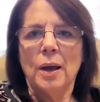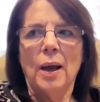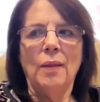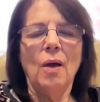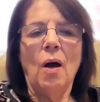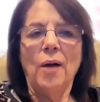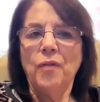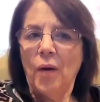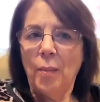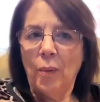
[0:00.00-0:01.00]
and the
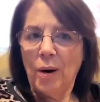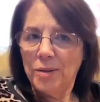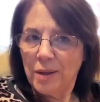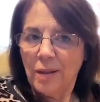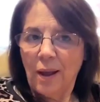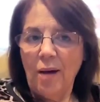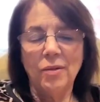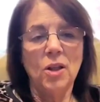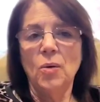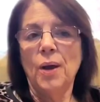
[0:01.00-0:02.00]
hi-fi bars that they have in
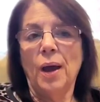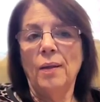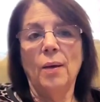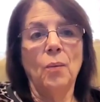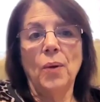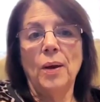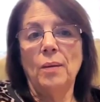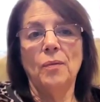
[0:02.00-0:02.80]
the UK that we